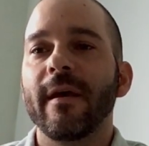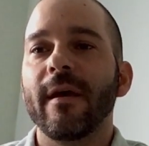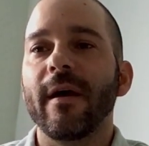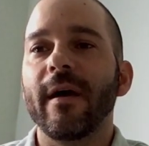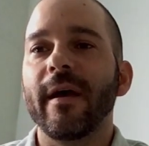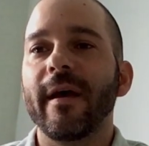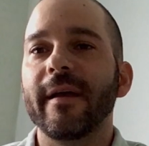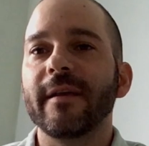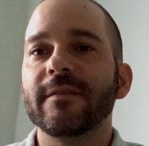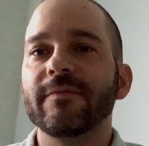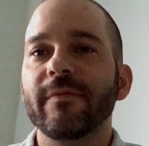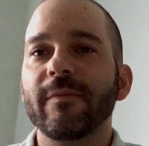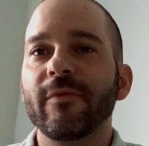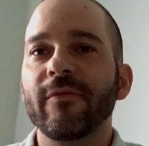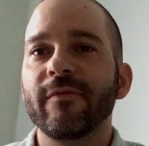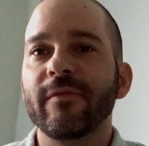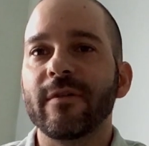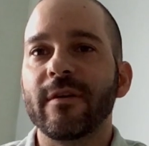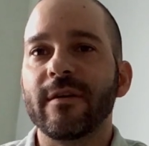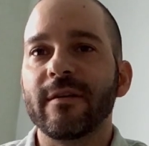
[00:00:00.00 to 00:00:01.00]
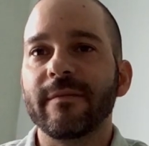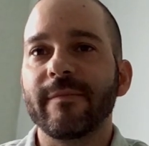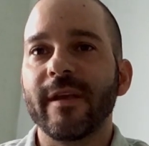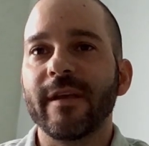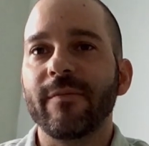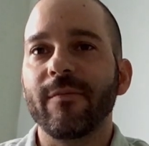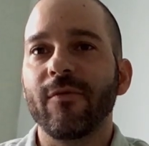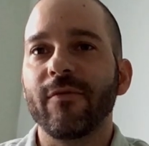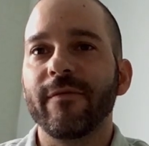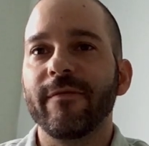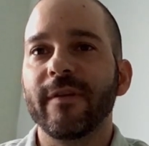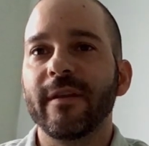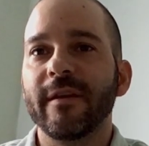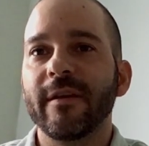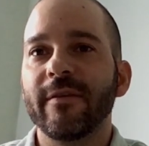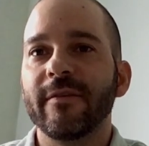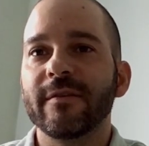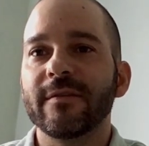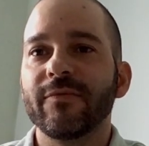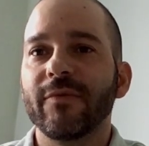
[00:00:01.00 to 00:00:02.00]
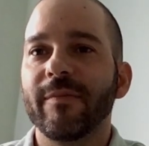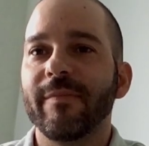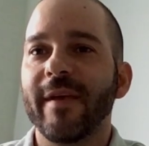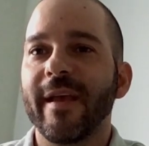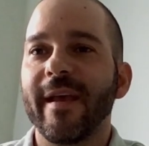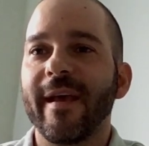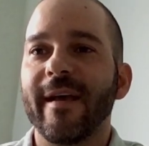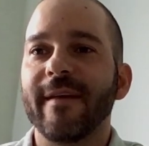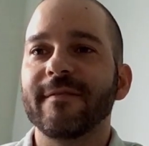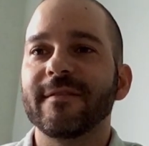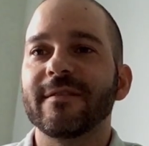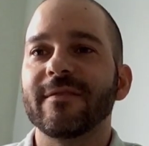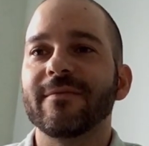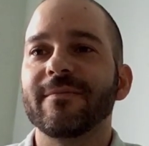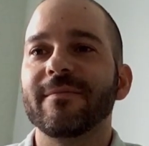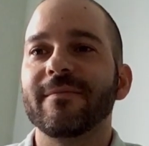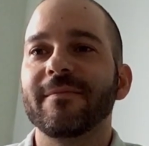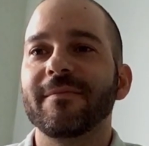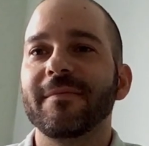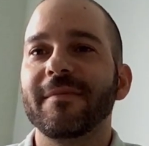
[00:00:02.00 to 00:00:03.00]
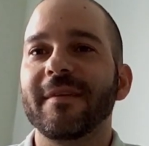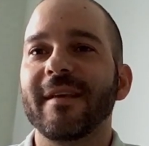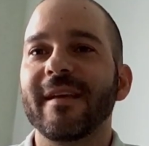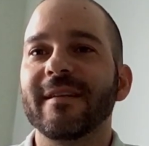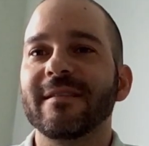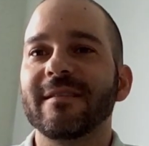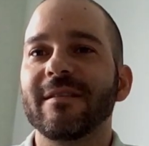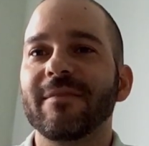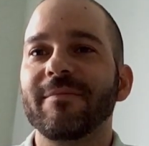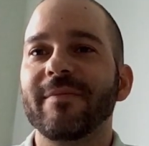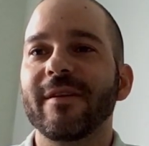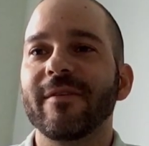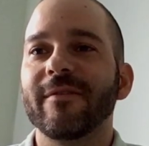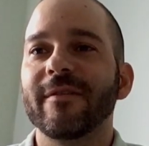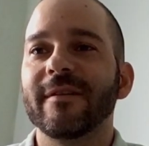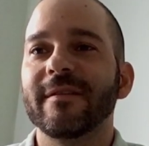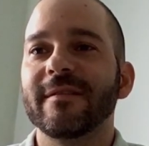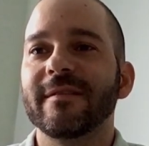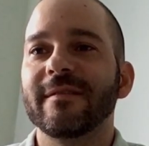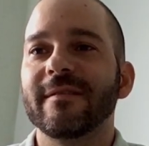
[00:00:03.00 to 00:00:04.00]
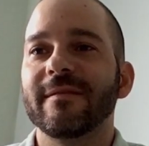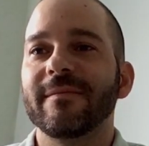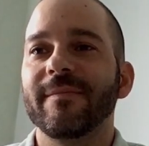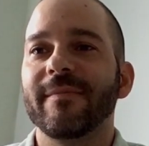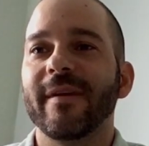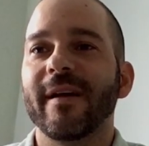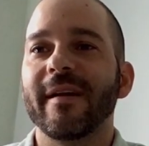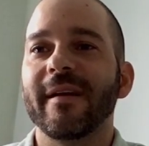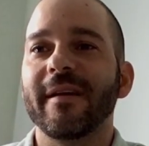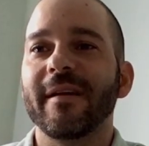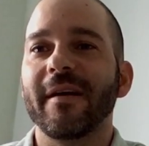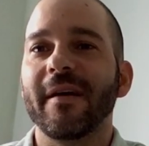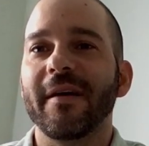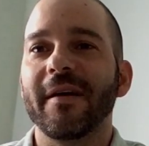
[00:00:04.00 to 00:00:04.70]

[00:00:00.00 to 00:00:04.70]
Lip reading: As we move along making more videos, we may have some guest appearance by